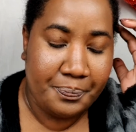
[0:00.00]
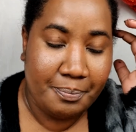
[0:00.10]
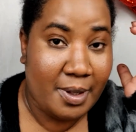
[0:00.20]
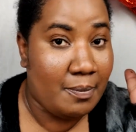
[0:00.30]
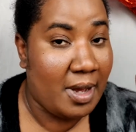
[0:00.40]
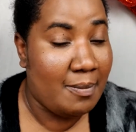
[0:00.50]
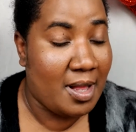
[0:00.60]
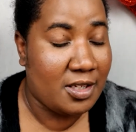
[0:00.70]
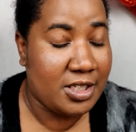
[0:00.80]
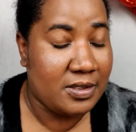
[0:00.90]
But my
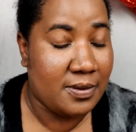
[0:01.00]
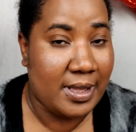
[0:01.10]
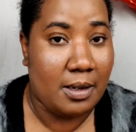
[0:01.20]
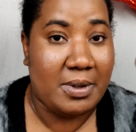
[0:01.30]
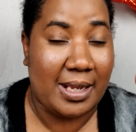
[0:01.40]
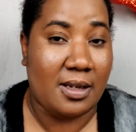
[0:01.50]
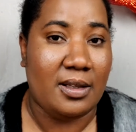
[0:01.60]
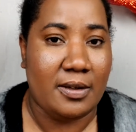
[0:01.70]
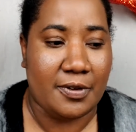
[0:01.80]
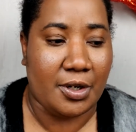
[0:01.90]
apologies for that. But I did
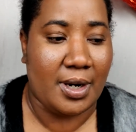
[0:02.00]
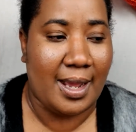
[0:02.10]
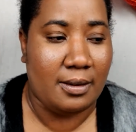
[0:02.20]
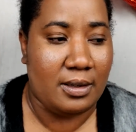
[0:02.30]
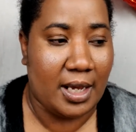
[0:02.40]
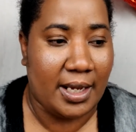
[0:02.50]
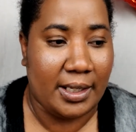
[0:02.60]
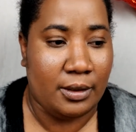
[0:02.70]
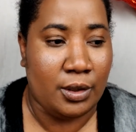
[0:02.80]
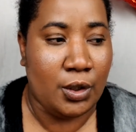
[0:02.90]
leave here at
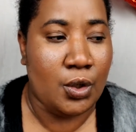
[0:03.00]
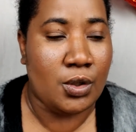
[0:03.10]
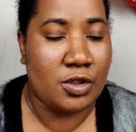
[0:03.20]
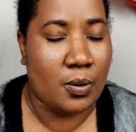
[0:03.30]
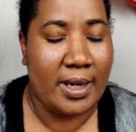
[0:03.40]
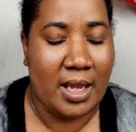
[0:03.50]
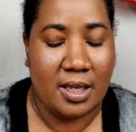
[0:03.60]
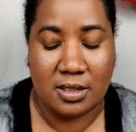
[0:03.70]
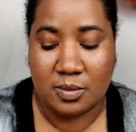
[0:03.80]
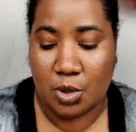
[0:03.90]

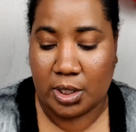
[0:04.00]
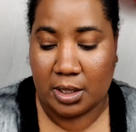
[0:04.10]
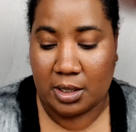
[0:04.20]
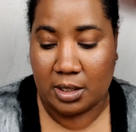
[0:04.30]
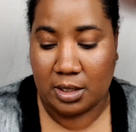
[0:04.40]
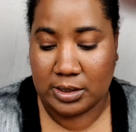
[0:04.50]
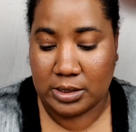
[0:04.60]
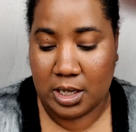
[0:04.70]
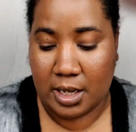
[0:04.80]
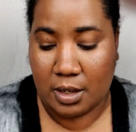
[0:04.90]
9:28 this morning, and it is
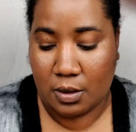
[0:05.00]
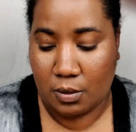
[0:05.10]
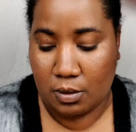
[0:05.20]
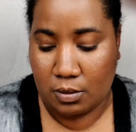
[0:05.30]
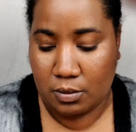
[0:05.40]
now,